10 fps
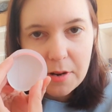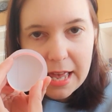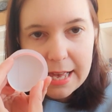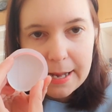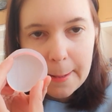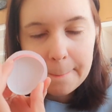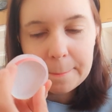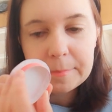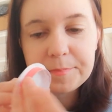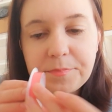here
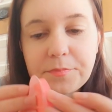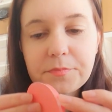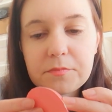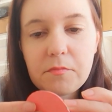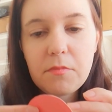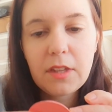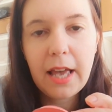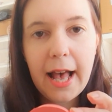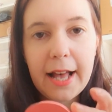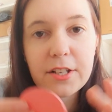
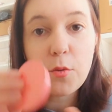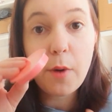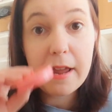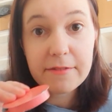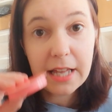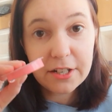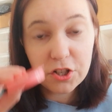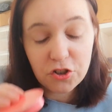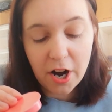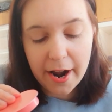and wait for that
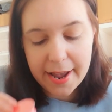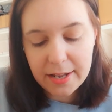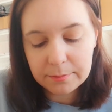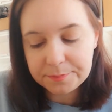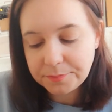to dry.